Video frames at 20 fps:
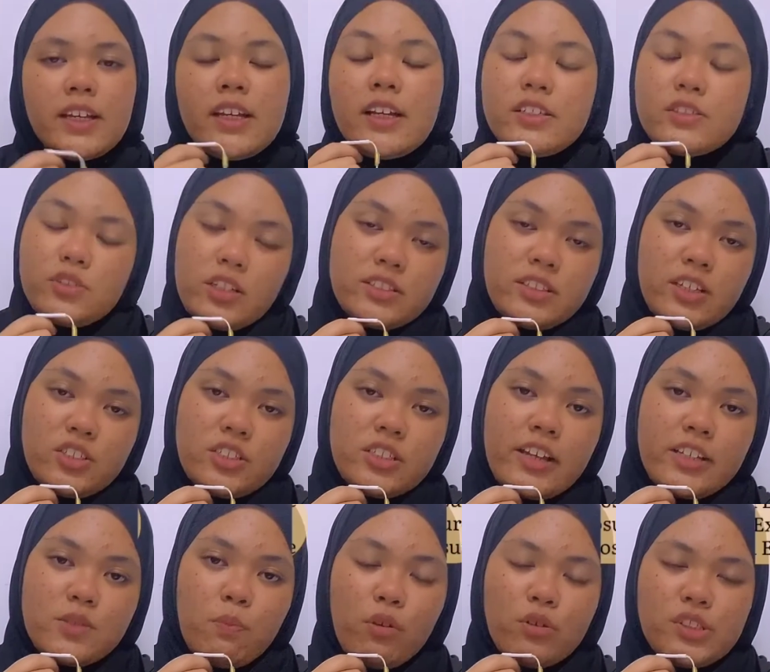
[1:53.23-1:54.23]
Transaction
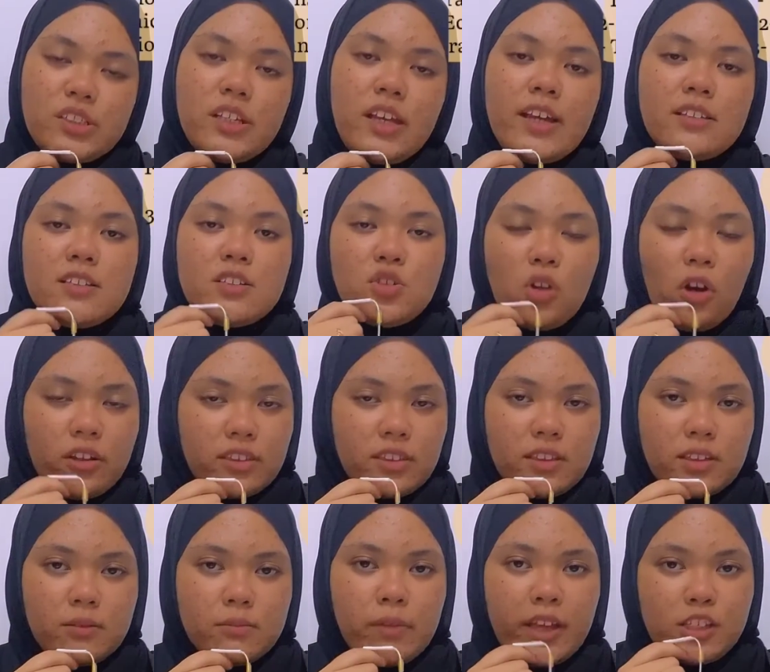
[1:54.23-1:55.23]
exposure as a
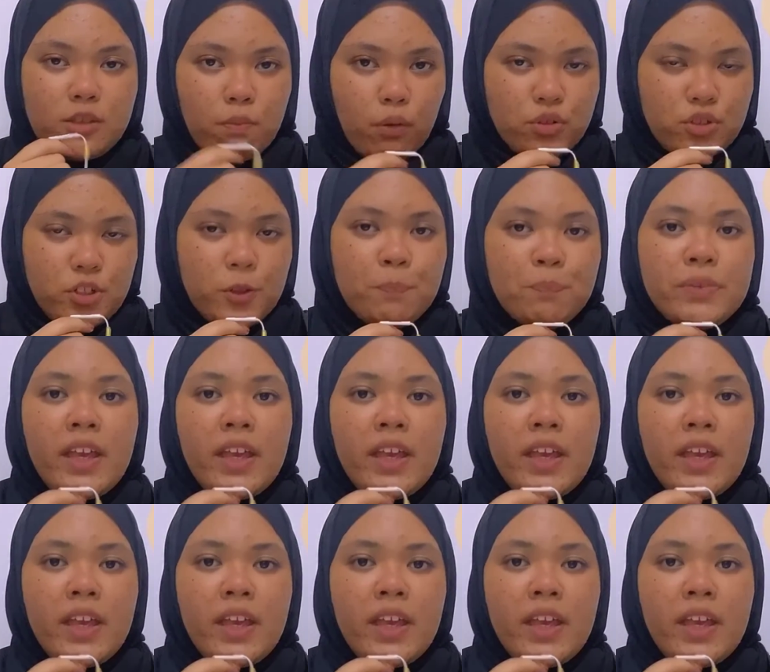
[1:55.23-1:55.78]
short-term exposure.